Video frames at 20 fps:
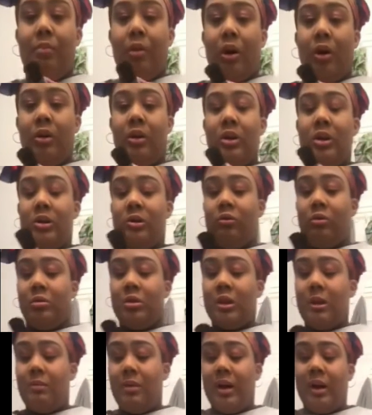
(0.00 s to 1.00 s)
bought this from
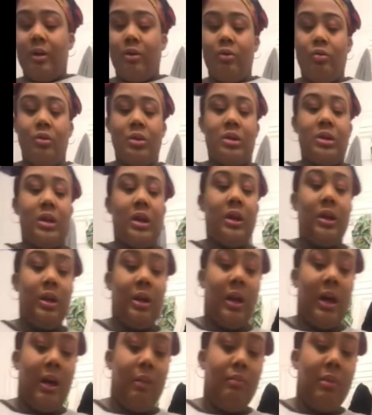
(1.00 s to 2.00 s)
somebody who was selling like